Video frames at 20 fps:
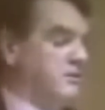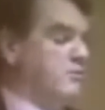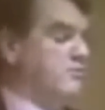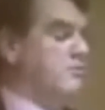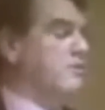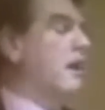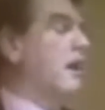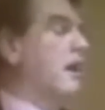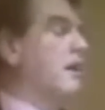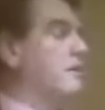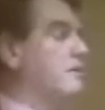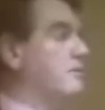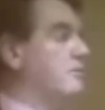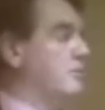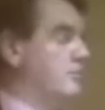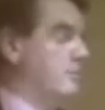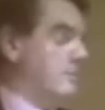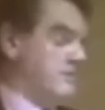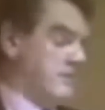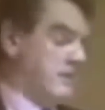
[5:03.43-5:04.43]
Too tired and
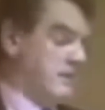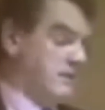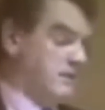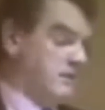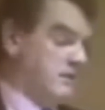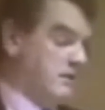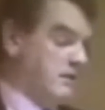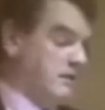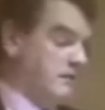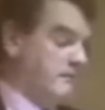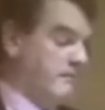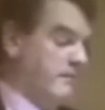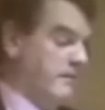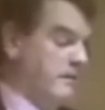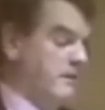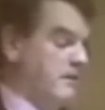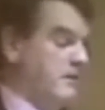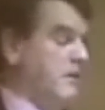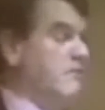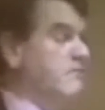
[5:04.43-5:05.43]
too much alcohol.
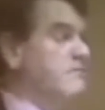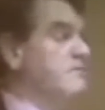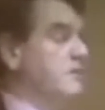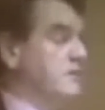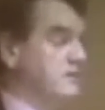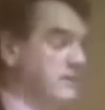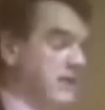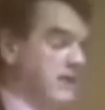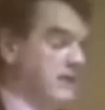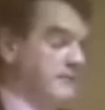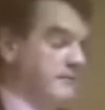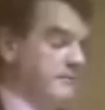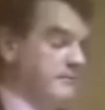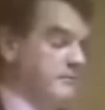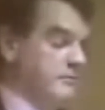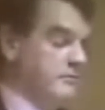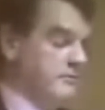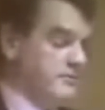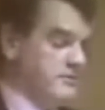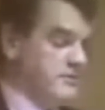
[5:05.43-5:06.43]
He was in a terrible
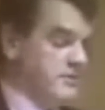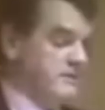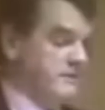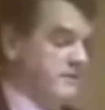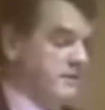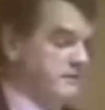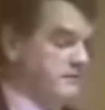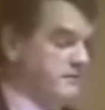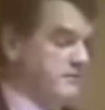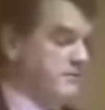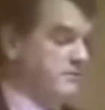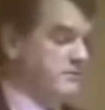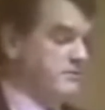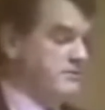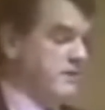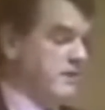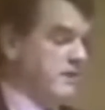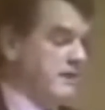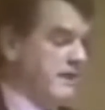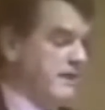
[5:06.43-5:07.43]
mood this evening, rude and
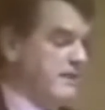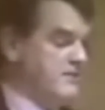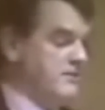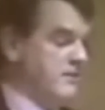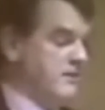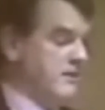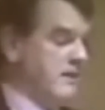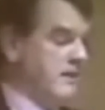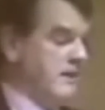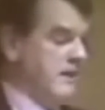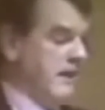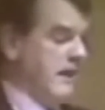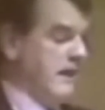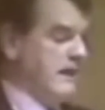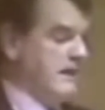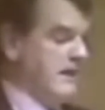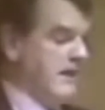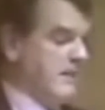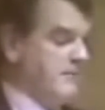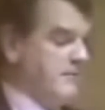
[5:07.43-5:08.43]
sarcastic.
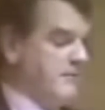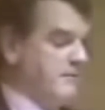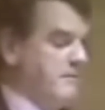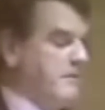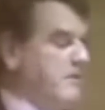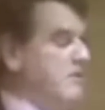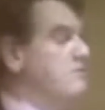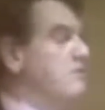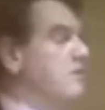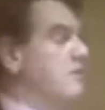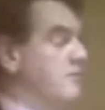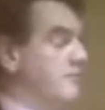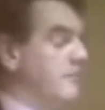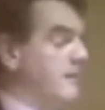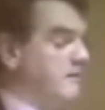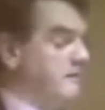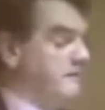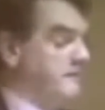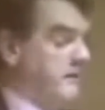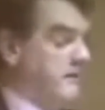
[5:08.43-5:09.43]
Had a couple of blows with him
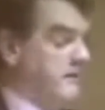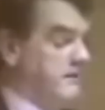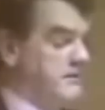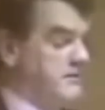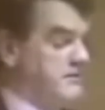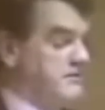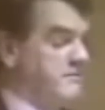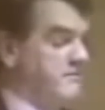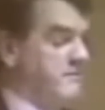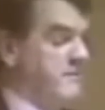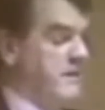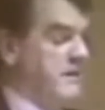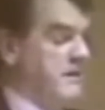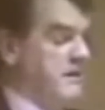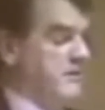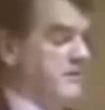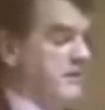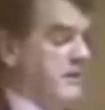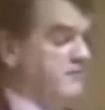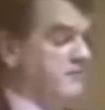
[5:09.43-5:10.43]
about the Far East.
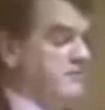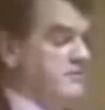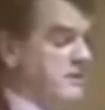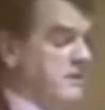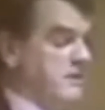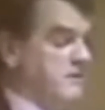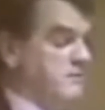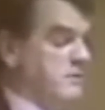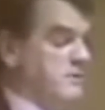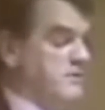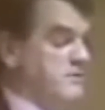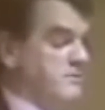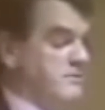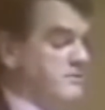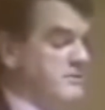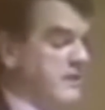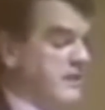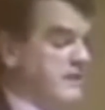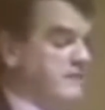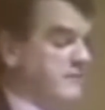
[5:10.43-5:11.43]
The net result was that we
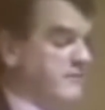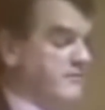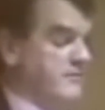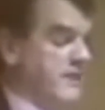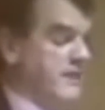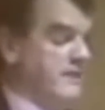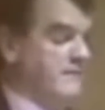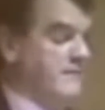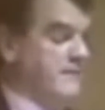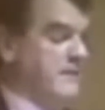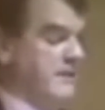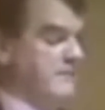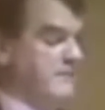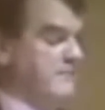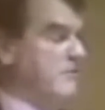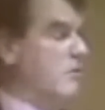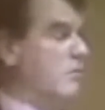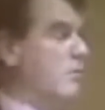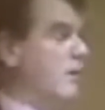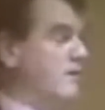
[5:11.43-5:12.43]
sat from 10 PM
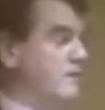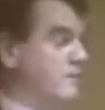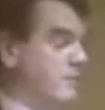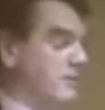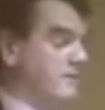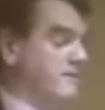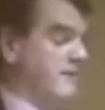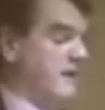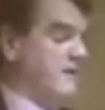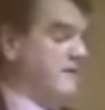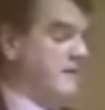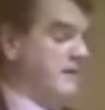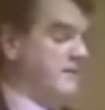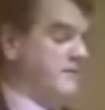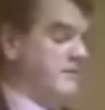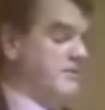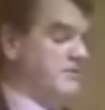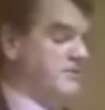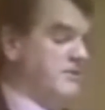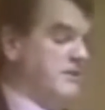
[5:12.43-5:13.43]
till 1:45 AM
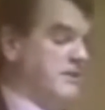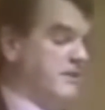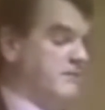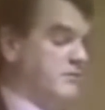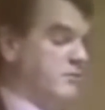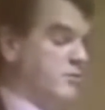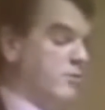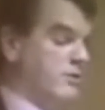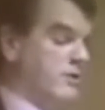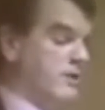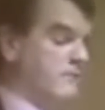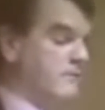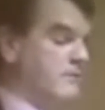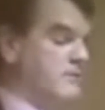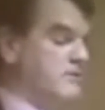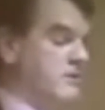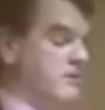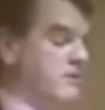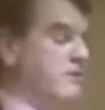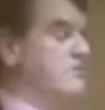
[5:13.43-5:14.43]
listening to him talking
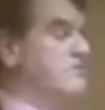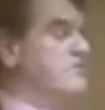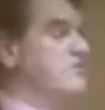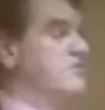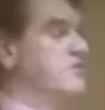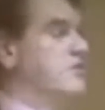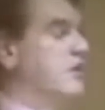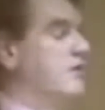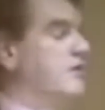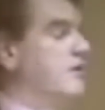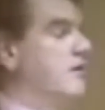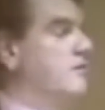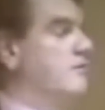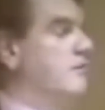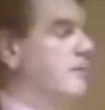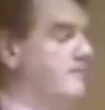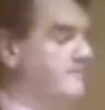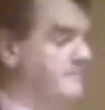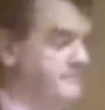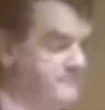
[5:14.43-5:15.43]
mostly nonsense and got
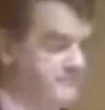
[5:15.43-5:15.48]
nowhere.